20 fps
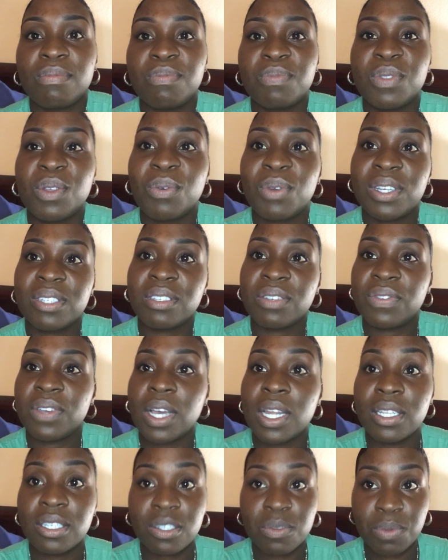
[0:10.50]
the rest of
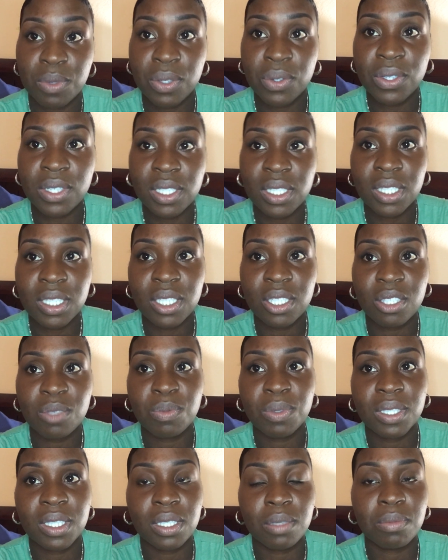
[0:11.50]
y'all experience this,
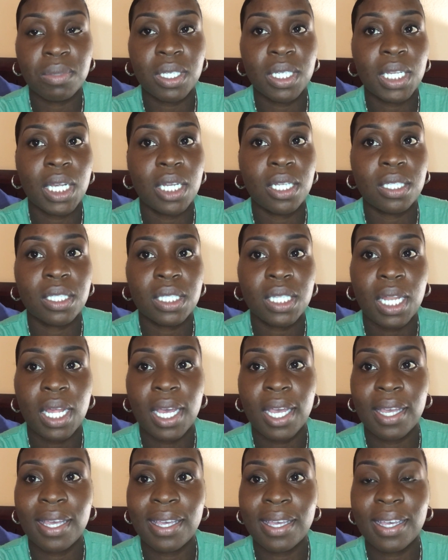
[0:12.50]
but to me that is
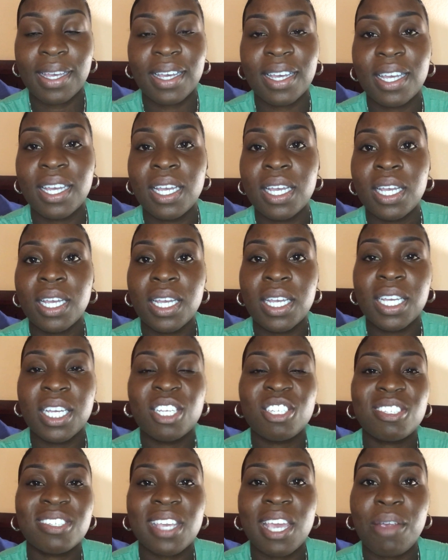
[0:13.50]
like
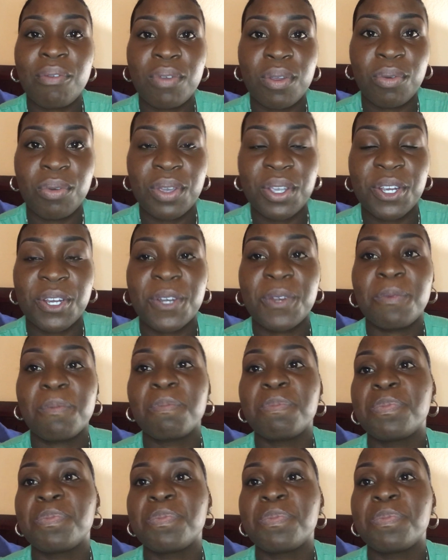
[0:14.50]
scary weird.